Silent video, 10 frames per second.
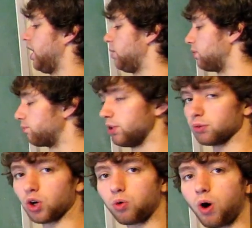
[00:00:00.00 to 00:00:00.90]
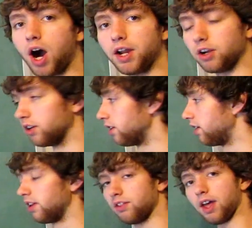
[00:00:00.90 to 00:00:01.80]
it would be required
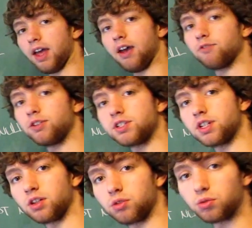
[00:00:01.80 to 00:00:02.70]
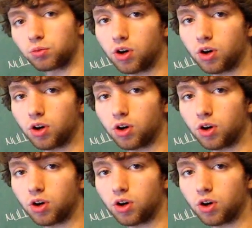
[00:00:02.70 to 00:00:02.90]
that every single